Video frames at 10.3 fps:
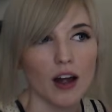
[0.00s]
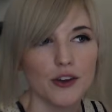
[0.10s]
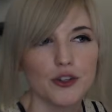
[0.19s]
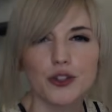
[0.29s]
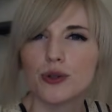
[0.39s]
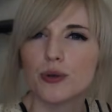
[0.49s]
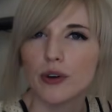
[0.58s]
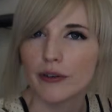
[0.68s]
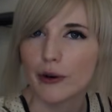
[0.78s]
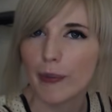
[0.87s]
to
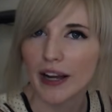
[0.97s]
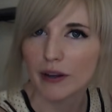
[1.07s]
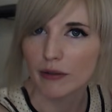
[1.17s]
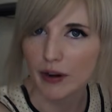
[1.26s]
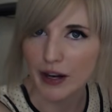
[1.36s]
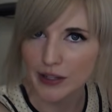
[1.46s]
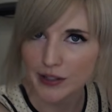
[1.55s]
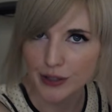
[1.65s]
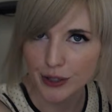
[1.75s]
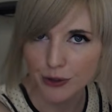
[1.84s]
whoever might have
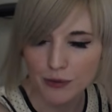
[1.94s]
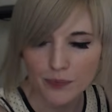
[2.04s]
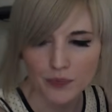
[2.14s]
raised you,